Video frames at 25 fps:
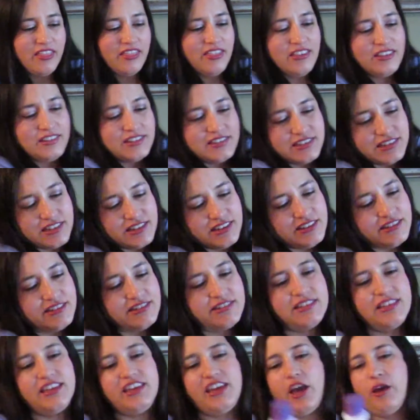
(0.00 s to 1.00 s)
This
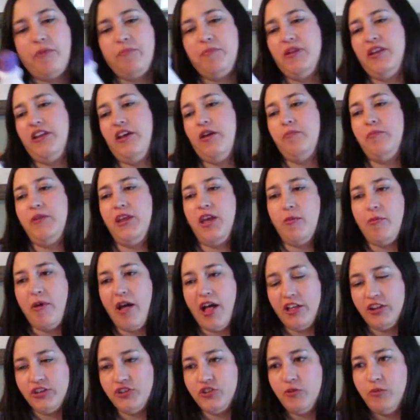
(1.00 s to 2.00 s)
is the Up and Up Nail
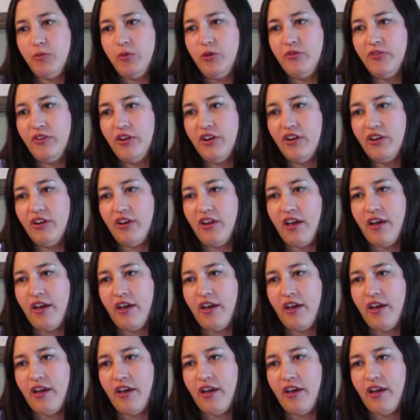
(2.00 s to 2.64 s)
Polish Remover.